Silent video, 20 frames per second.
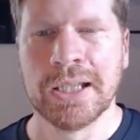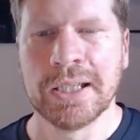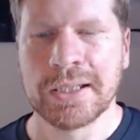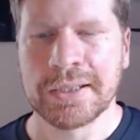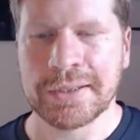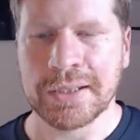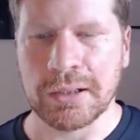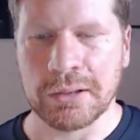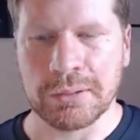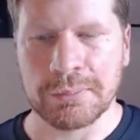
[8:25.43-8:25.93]

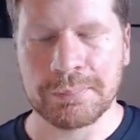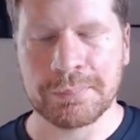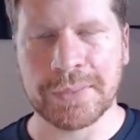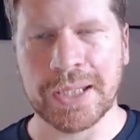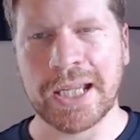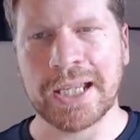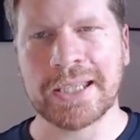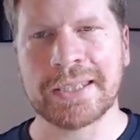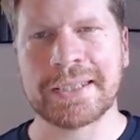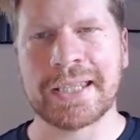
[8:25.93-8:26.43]
So
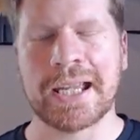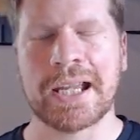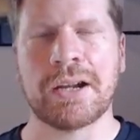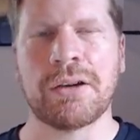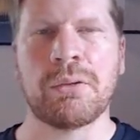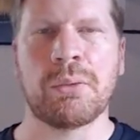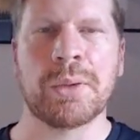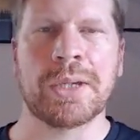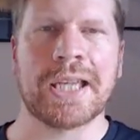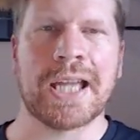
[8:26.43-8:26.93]
that is
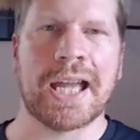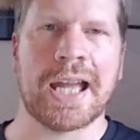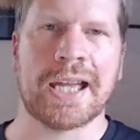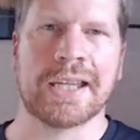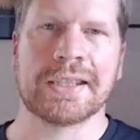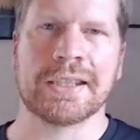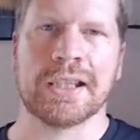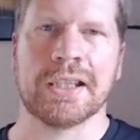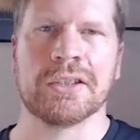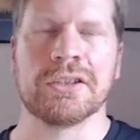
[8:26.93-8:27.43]
how we
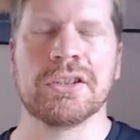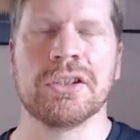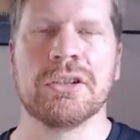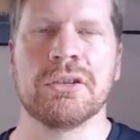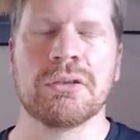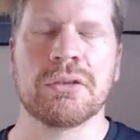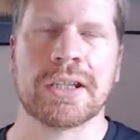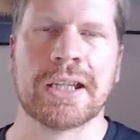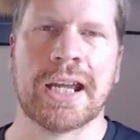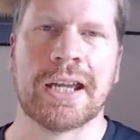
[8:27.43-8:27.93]
add a
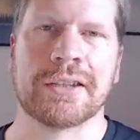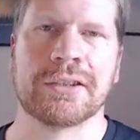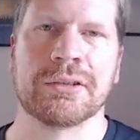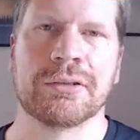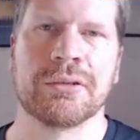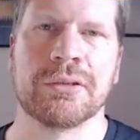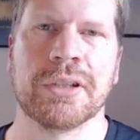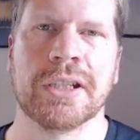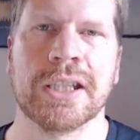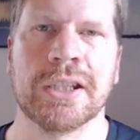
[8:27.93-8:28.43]
new
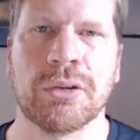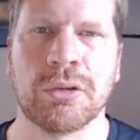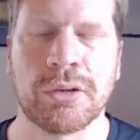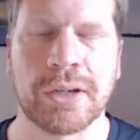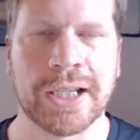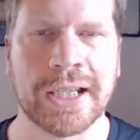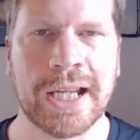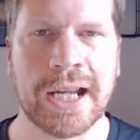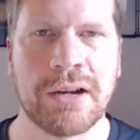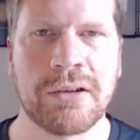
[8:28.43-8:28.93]
category or
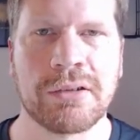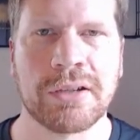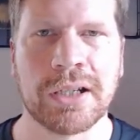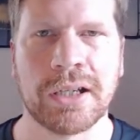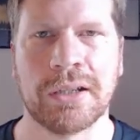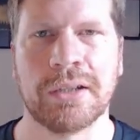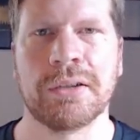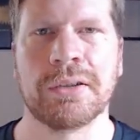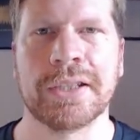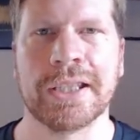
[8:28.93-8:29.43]
account
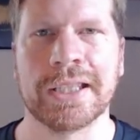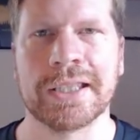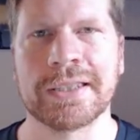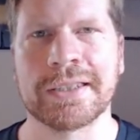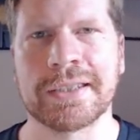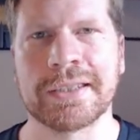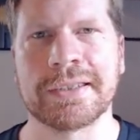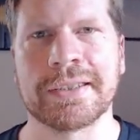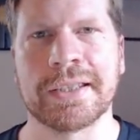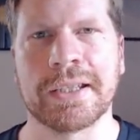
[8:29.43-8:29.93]
code
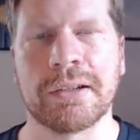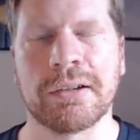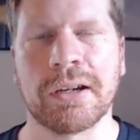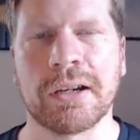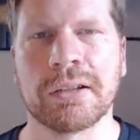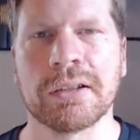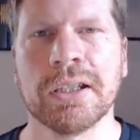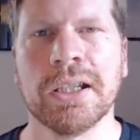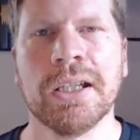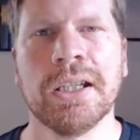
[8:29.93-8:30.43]
into
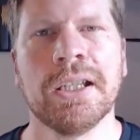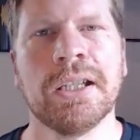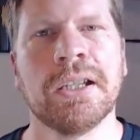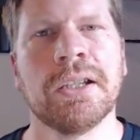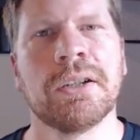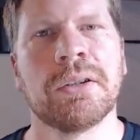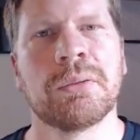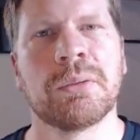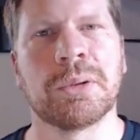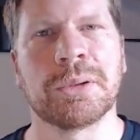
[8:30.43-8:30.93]
Xero.
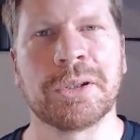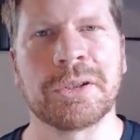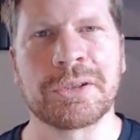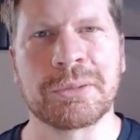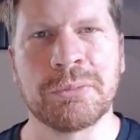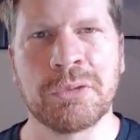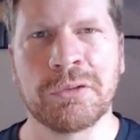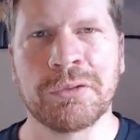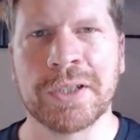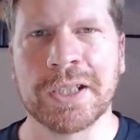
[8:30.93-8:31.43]
We'll do
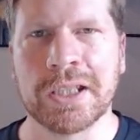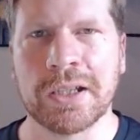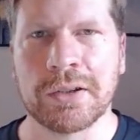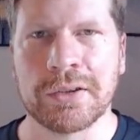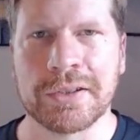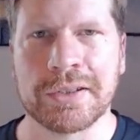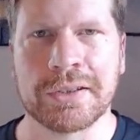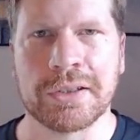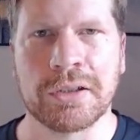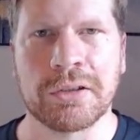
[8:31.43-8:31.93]
some more
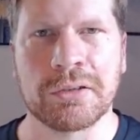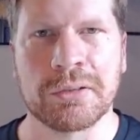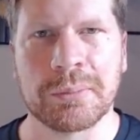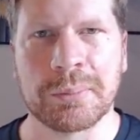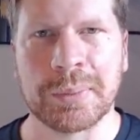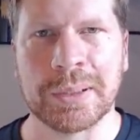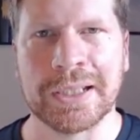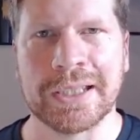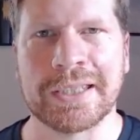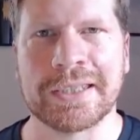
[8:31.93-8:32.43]
videos soon.
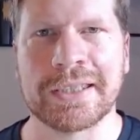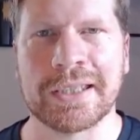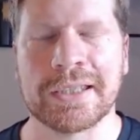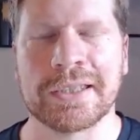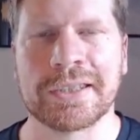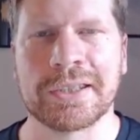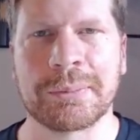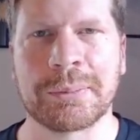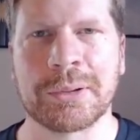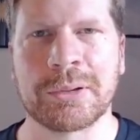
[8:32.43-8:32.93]
Please
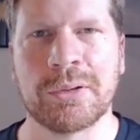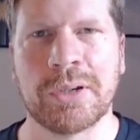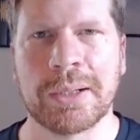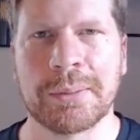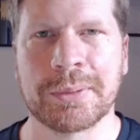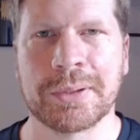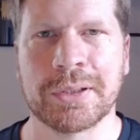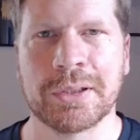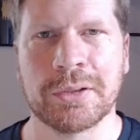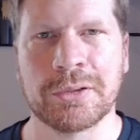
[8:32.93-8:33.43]

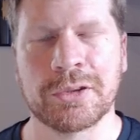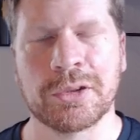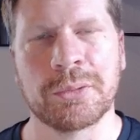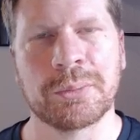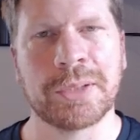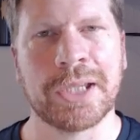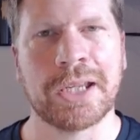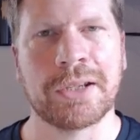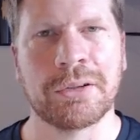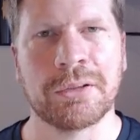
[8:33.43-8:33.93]
subscribe to the
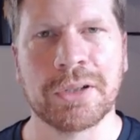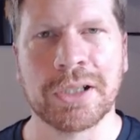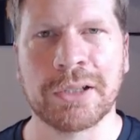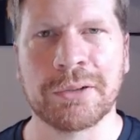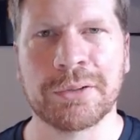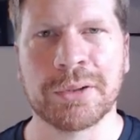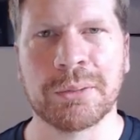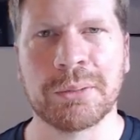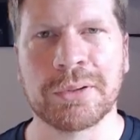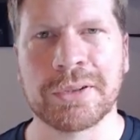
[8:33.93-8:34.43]
YouTube channel
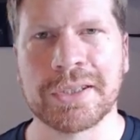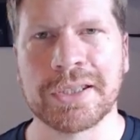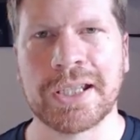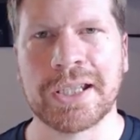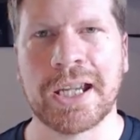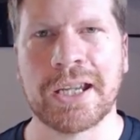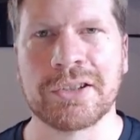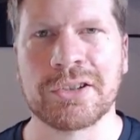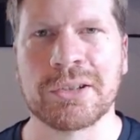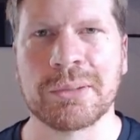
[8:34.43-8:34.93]
if you want to
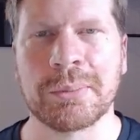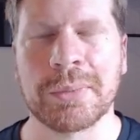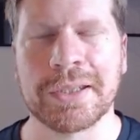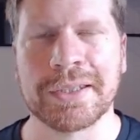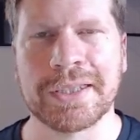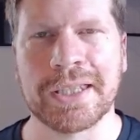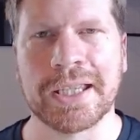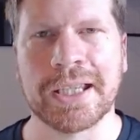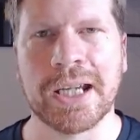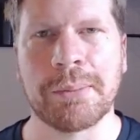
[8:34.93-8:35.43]
catch them
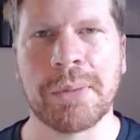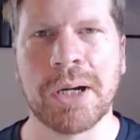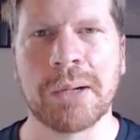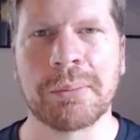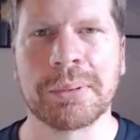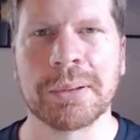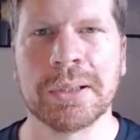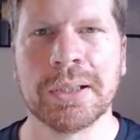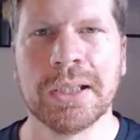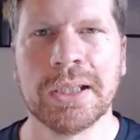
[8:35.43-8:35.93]
as they come
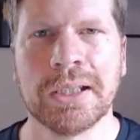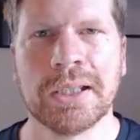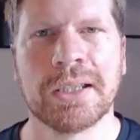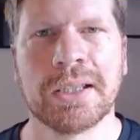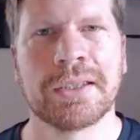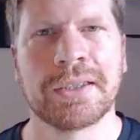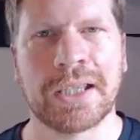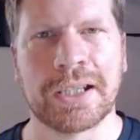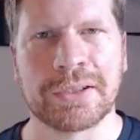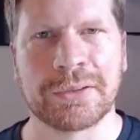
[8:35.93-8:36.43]
up.
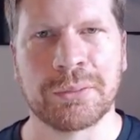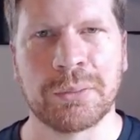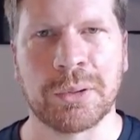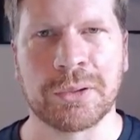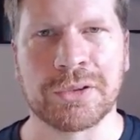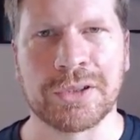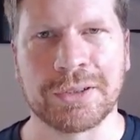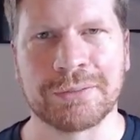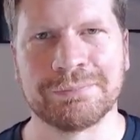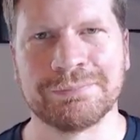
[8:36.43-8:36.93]
Thanks for
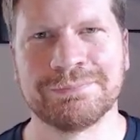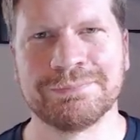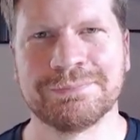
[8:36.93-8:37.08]
watching.